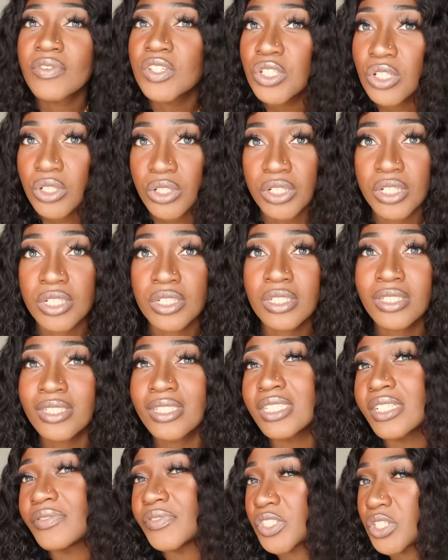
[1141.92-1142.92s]
and you learn.
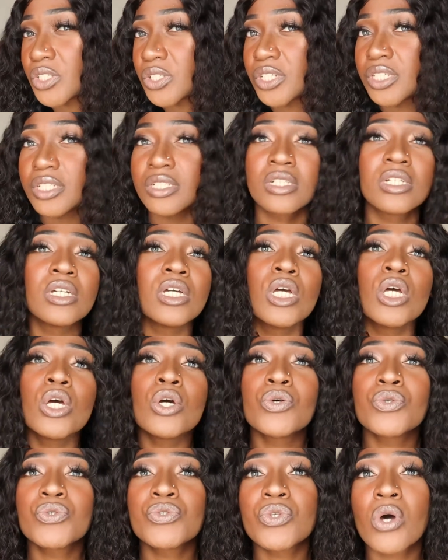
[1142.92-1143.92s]

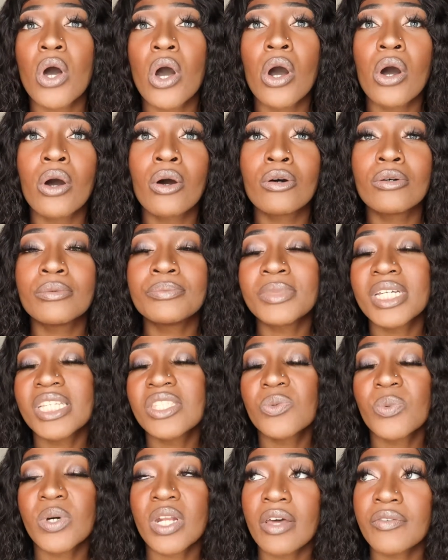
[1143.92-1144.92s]
So
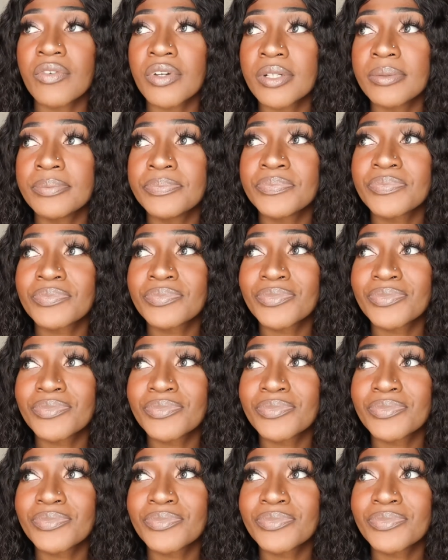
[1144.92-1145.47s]
it's whatever.